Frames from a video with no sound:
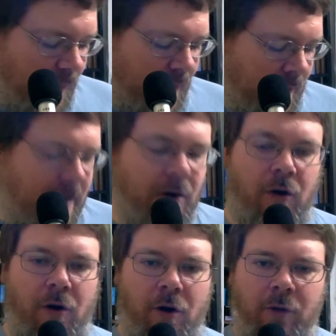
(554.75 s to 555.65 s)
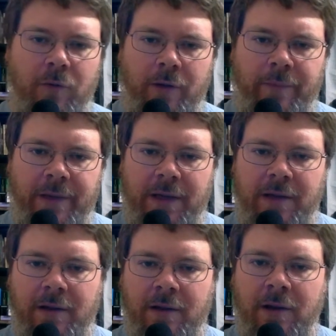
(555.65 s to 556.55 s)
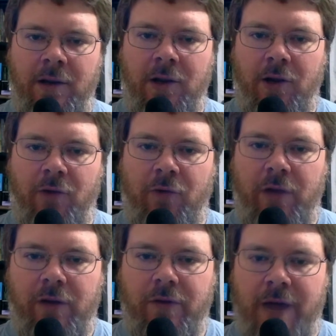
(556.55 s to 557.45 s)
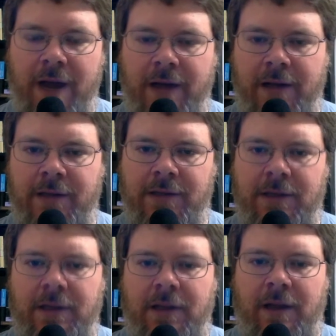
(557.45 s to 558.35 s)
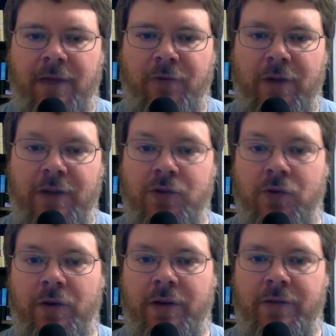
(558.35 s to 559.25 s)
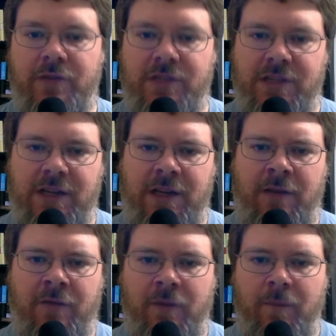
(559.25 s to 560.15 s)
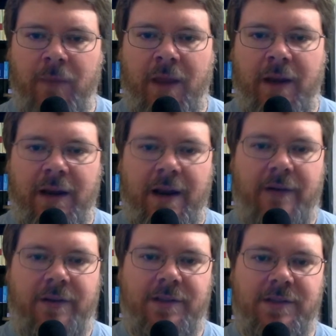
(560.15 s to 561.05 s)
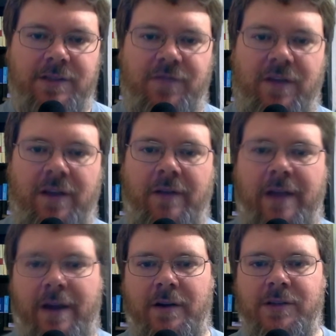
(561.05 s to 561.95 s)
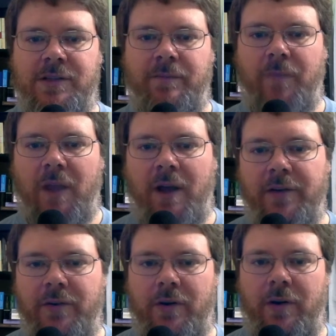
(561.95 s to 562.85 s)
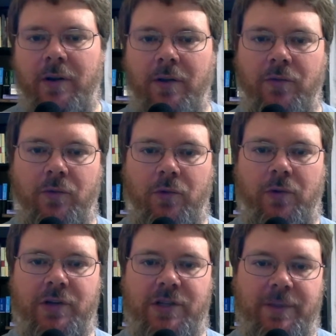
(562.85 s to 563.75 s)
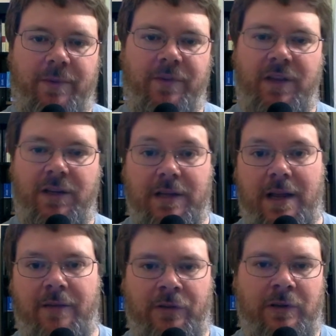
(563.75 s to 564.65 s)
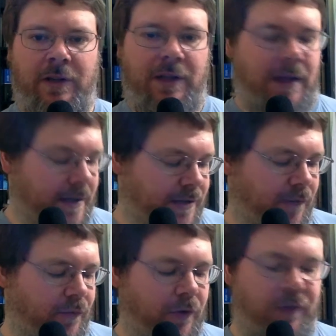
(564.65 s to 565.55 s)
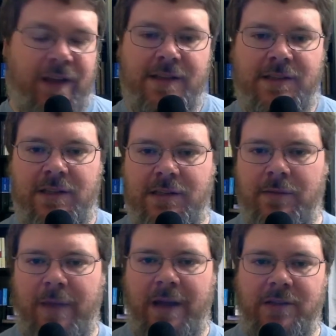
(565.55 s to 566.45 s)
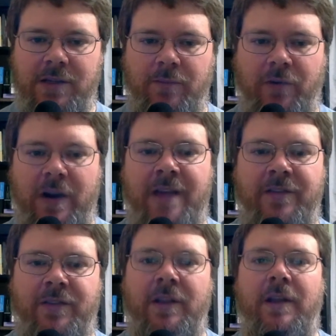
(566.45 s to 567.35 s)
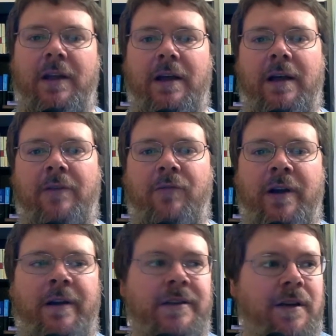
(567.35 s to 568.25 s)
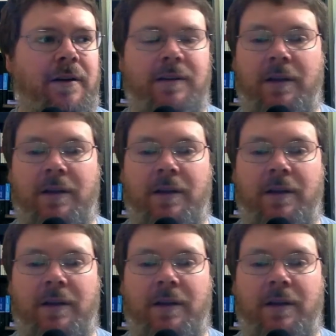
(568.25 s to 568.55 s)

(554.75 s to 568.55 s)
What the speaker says: And all will be reunited and rejoined and receive an inheritance as fellow heirs under the rulership of King David. And so Ruth has this amazing breadth of where it talks